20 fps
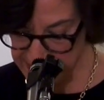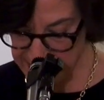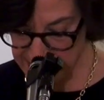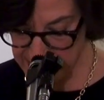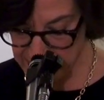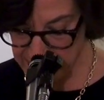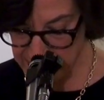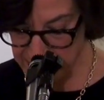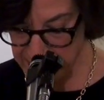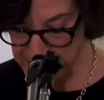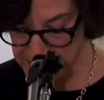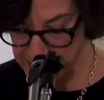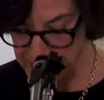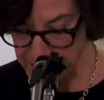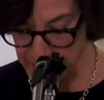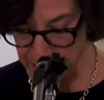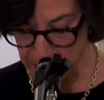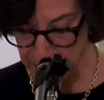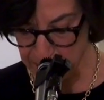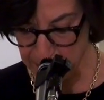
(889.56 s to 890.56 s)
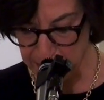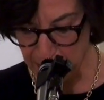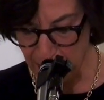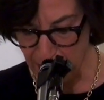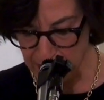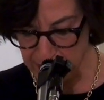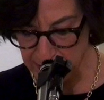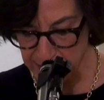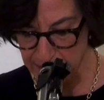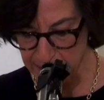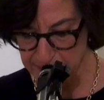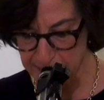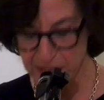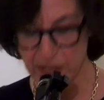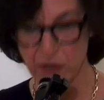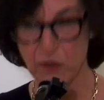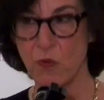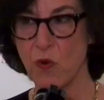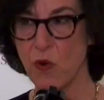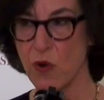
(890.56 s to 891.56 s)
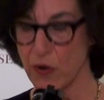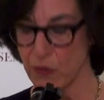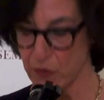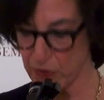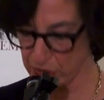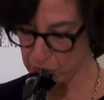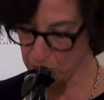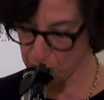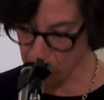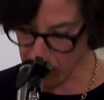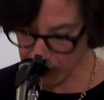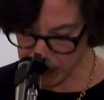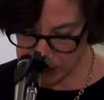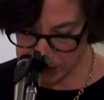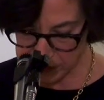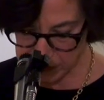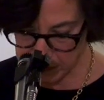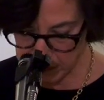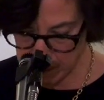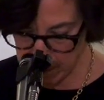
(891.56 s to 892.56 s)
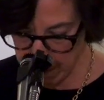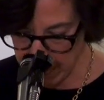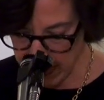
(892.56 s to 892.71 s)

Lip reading: conditions for an apocalyptic war with the West.